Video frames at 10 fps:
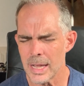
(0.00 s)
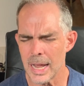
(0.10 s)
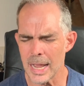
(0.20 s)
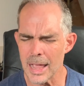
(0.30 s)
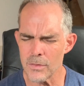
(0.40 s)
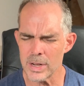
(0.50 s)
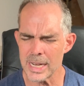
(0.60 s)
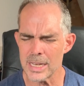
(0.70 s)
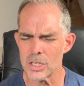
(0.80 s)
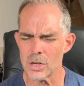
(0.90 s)
kind of
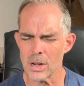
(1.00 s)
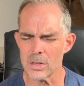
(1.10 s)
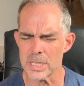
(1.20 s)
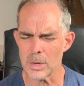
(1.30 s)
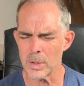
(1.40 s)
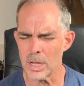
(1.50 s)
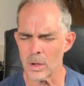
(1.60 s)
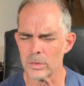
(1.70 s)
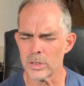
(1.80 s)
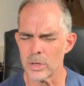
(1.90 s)
everyday struggles that we
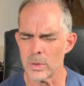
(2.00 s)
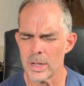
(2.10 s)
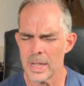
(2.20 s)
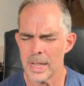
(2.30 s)
go through